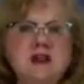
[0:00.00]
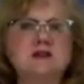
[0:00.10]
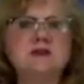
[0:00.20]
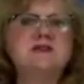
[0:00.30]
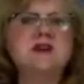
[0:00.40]

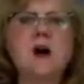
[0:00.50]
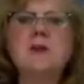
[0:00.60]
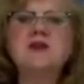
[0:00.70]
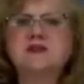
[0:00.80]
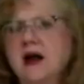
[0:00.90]
this was
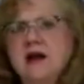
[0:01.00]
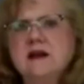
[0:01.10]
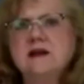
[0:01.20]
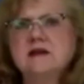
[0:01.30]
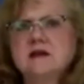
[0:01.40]

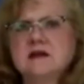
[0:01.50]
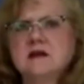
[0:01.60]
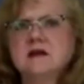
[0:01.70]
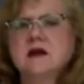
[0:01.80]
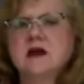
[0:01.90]
double-sided.
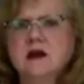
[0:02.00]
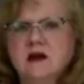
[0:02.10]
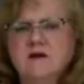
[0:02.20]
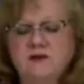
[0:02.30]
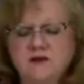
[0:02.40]

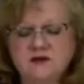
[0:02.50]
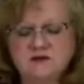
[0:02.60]
If